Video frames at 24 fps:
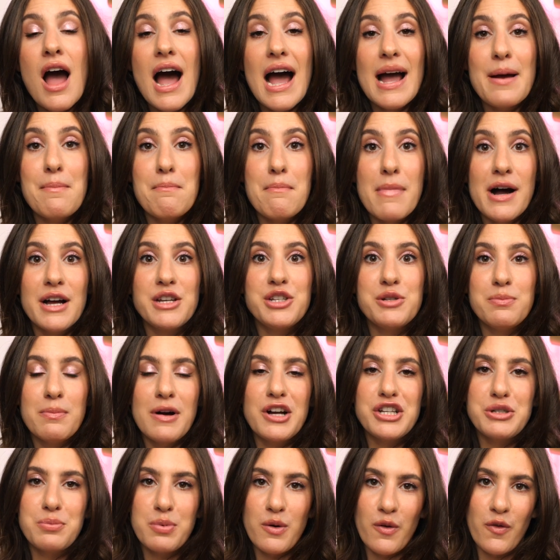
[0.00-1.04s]
I much,
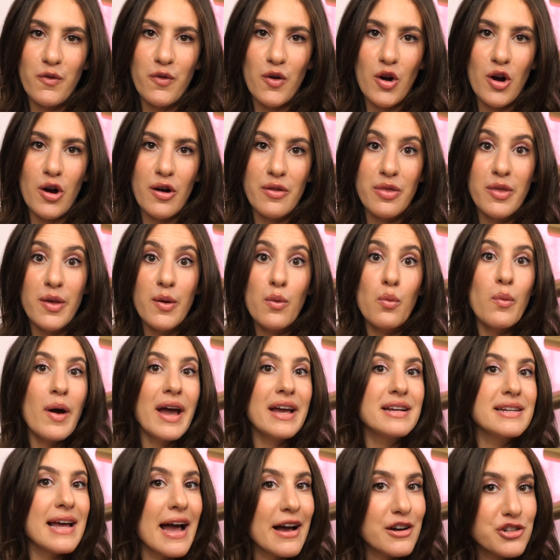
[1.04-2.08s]
much prefer the
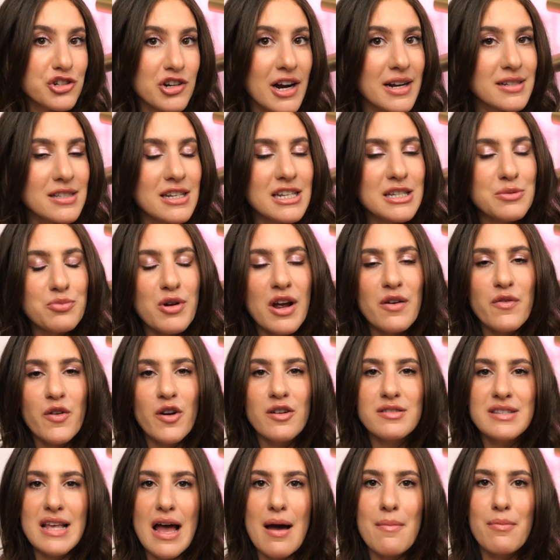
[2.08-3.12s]
Ouai texturizing spray, for
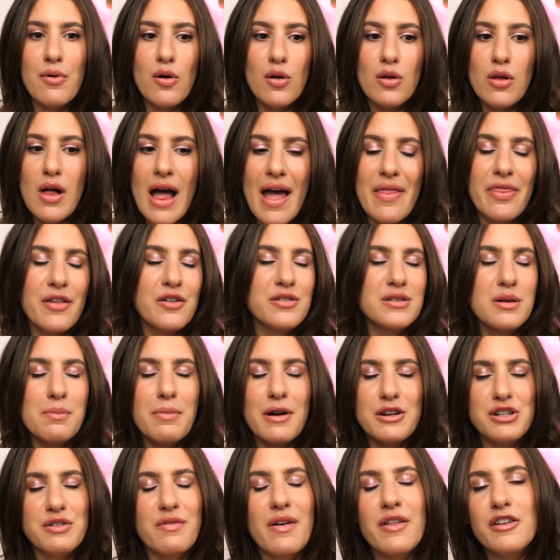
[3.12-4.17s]
example, and there's a
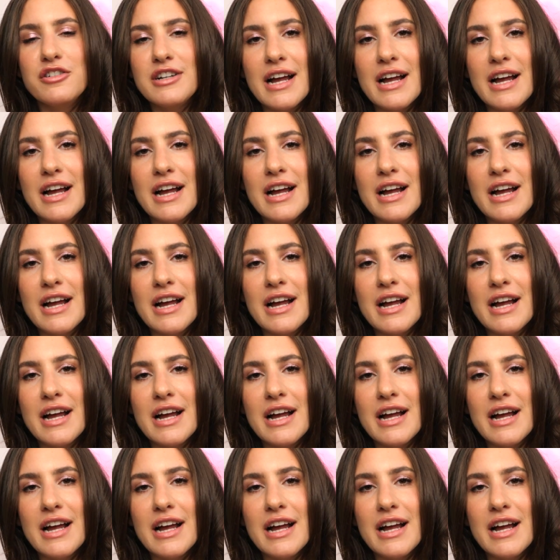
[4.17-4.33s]
bunch of other